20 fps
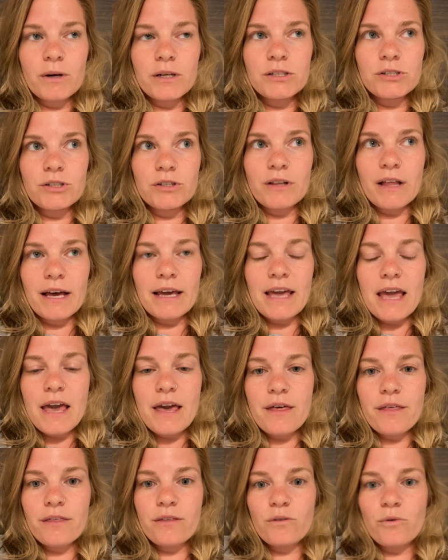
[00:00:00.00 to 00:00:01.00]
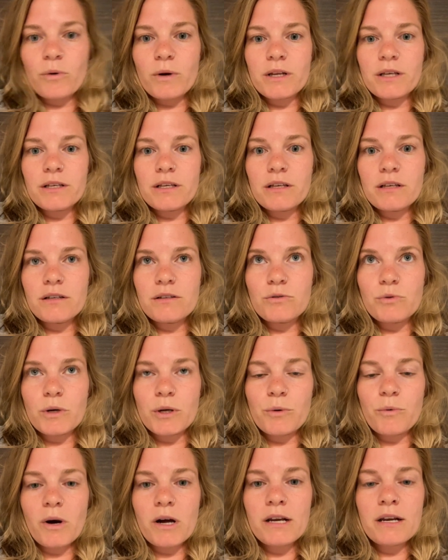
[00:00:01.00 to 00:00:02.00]
July 8th,
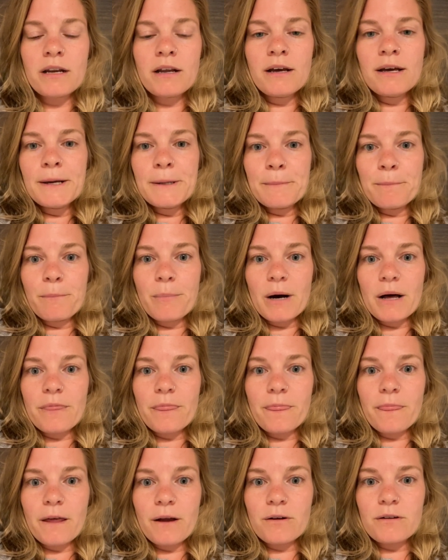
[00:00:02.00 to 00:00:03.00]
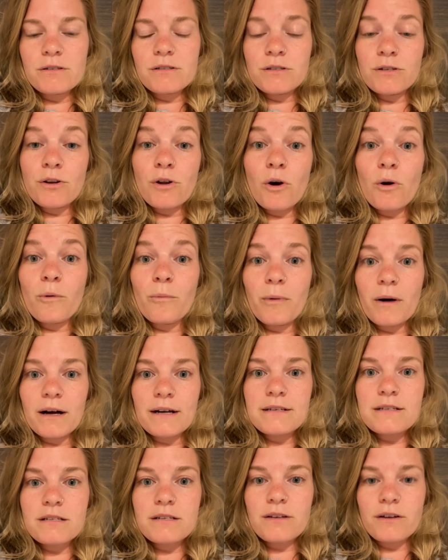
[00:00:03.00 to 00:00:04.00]
2021. But there's no
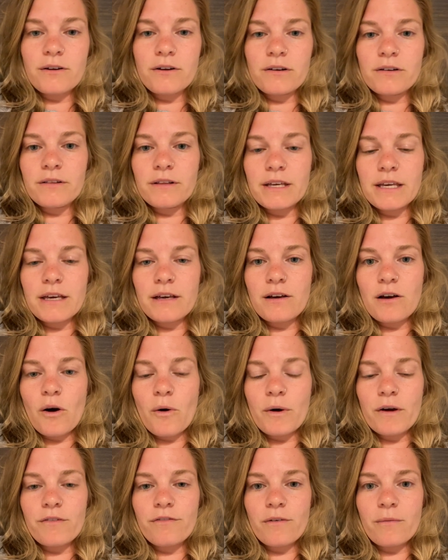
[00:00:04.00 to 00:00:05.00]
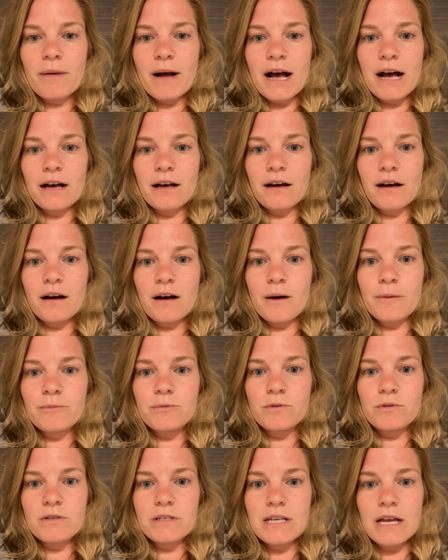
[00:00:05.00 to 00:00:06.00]
bus currently going from Jaca up
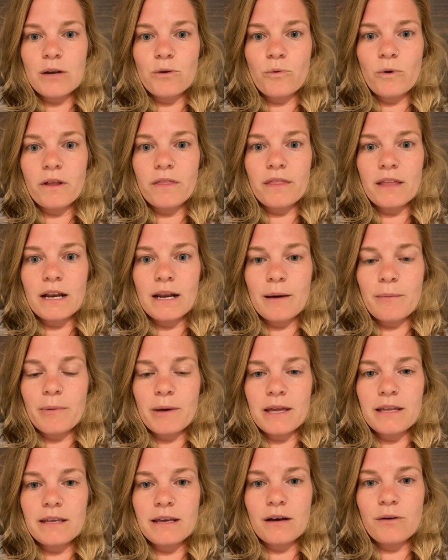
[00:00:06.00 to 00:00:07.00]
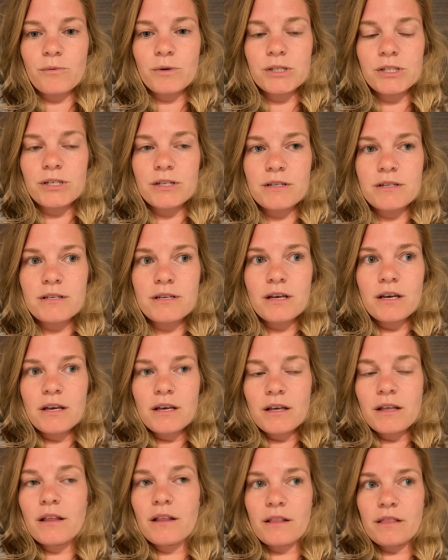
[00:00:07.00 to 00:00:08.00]
to San Juan de la Peña, which is,
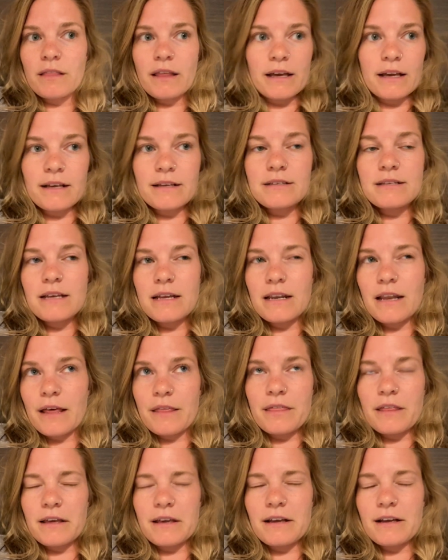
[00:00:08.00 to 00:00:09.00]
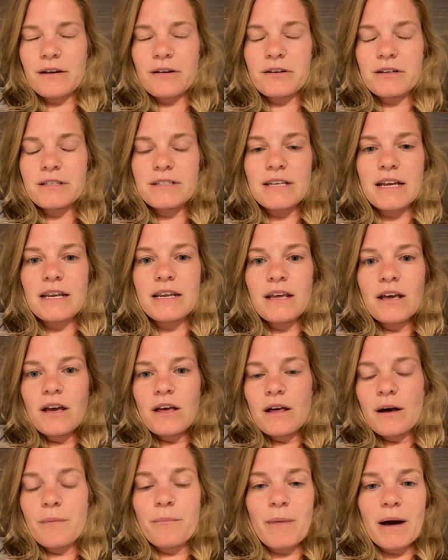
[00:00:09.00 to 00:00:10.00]
like I said, I think I already said,
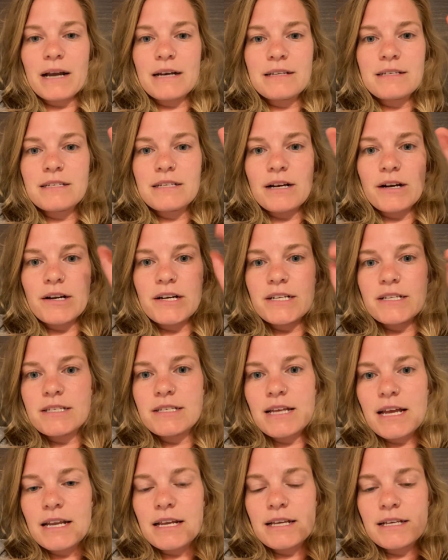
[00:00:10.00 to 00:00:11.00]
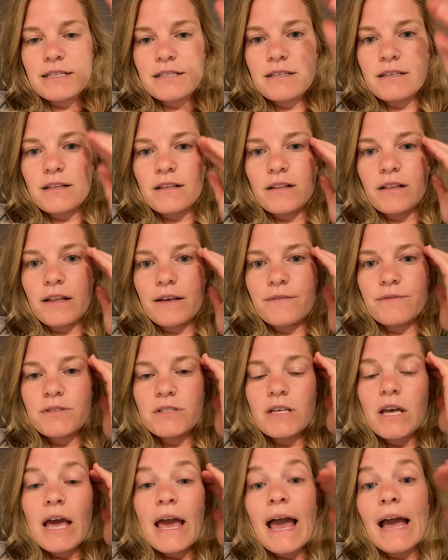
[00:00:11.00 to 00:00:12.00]
a monastery set into the
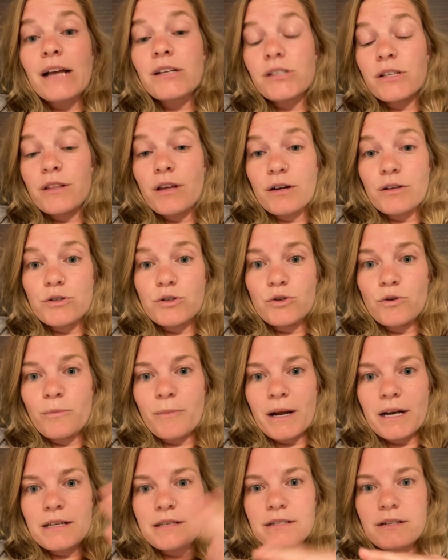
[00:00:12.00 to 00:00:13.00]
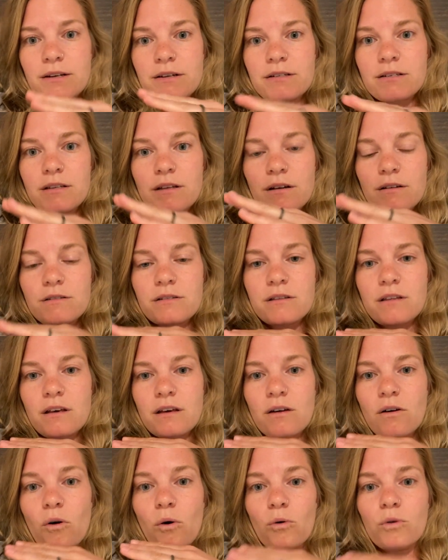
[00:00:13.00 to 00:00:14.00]
cliffs. Actually, there are 2 monasteries. There's
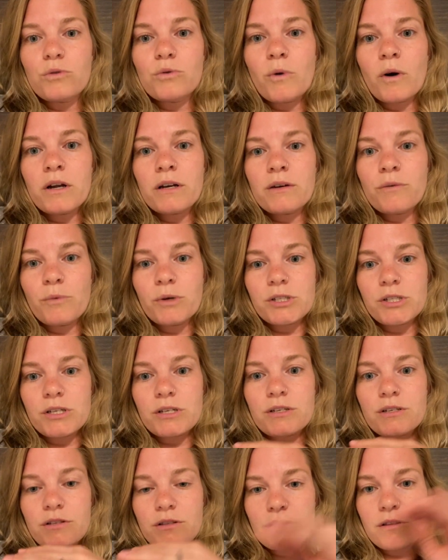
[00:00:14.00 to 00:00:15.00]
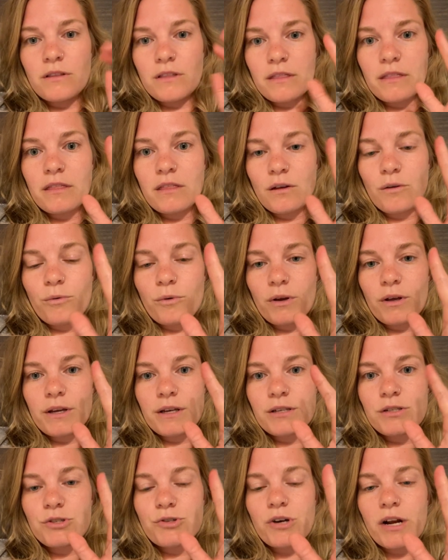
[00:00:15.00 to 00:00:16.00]
the old one, which is the
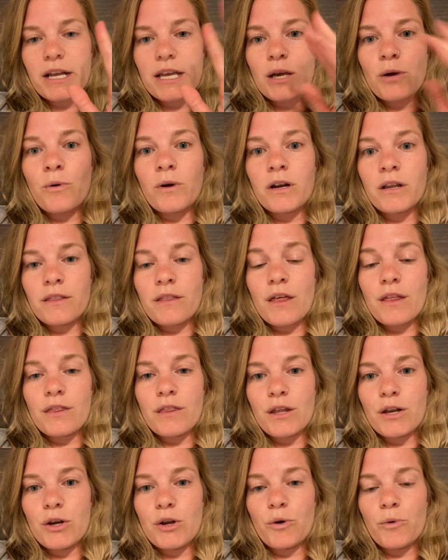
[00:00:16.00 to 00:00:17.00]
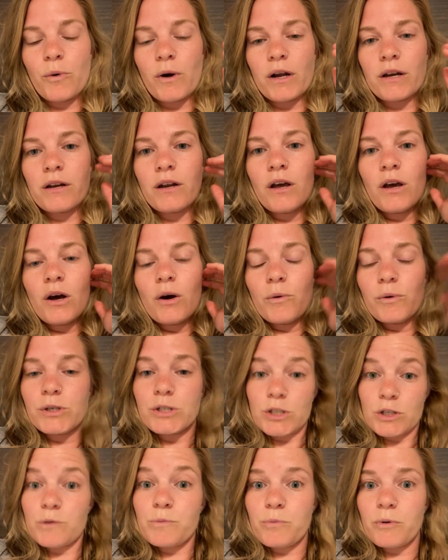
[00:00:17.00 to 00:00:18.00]
really striking one, and then the new one, which
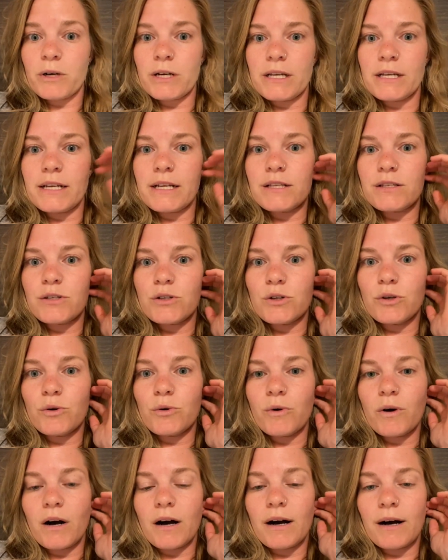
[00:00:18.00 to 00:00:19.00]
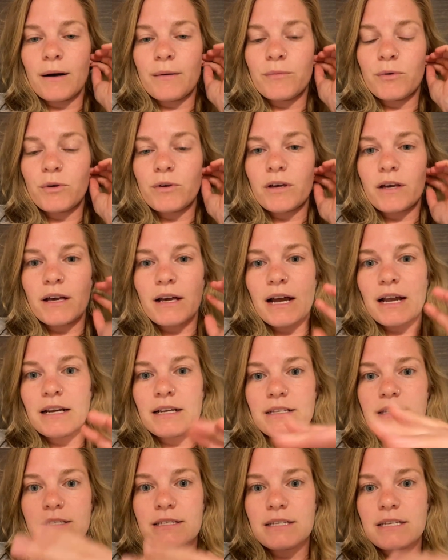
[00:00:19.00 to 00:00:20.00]
is pretty neat too. You can kind
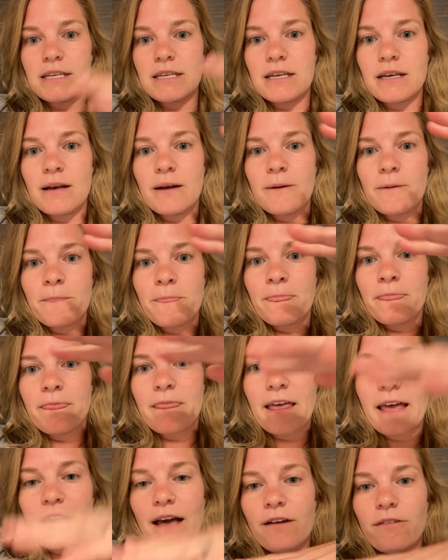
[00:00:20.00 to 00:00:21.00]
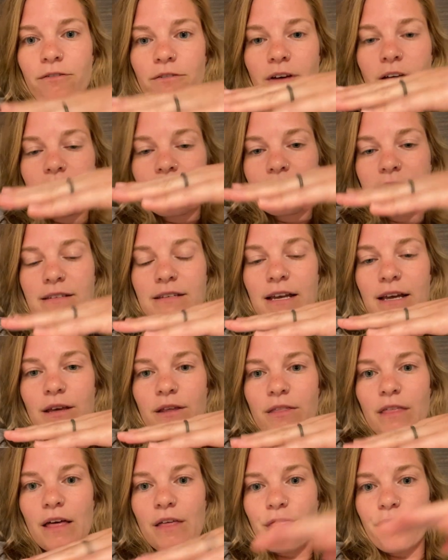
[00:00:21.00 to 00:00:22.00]
of see it's
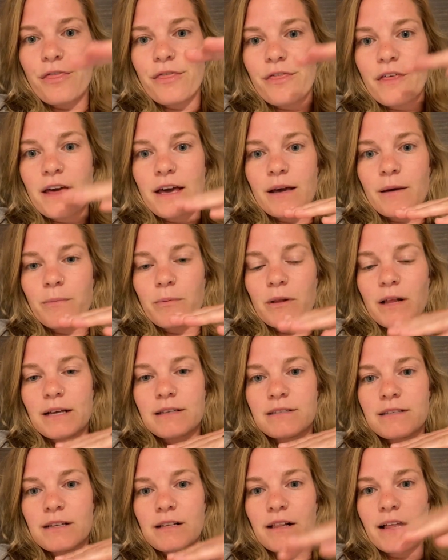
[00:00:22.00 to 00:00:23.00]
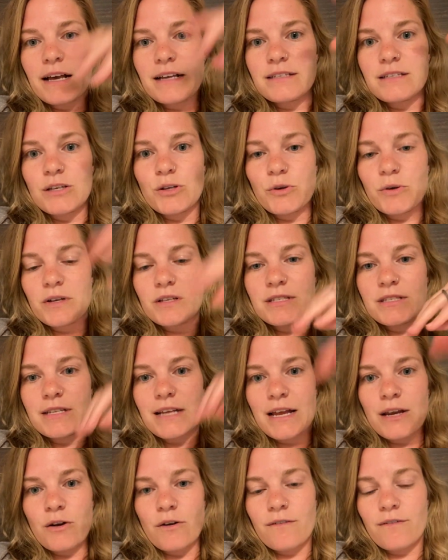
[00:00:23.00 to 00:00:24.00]
like that thick plexiglass that you can
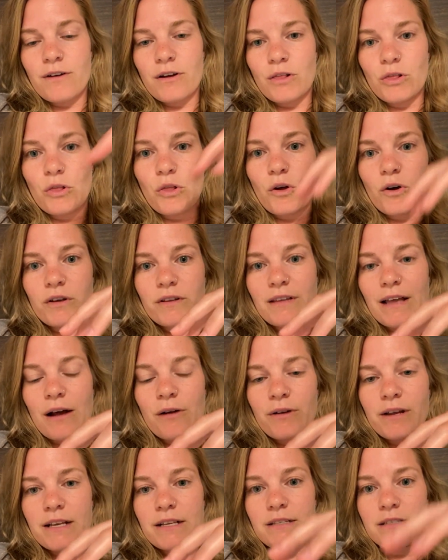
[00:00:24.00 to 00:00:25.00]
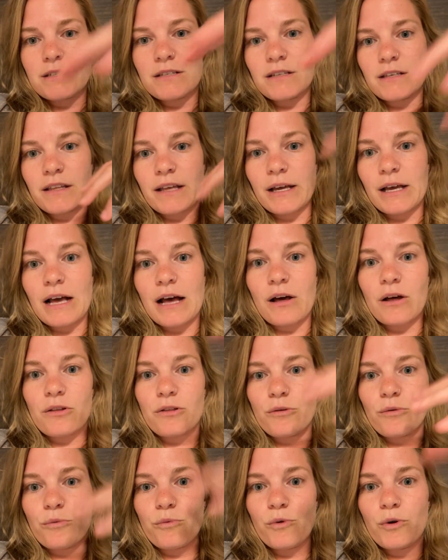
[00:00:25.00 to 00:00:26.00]
stand over and look down into like how
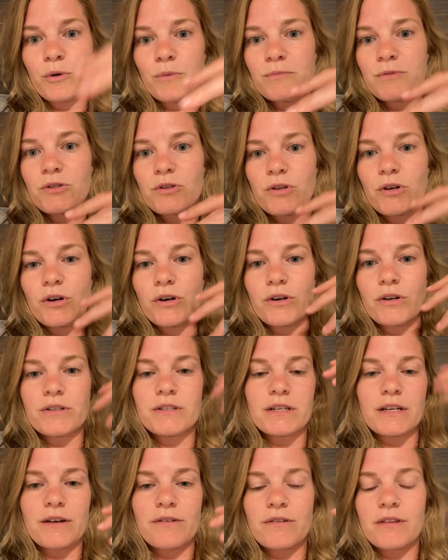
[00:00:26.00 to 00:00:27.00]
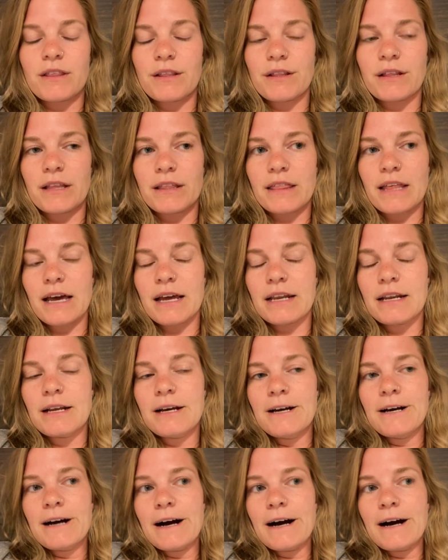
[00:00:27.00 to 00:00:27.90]
the rooms looked and everything like that.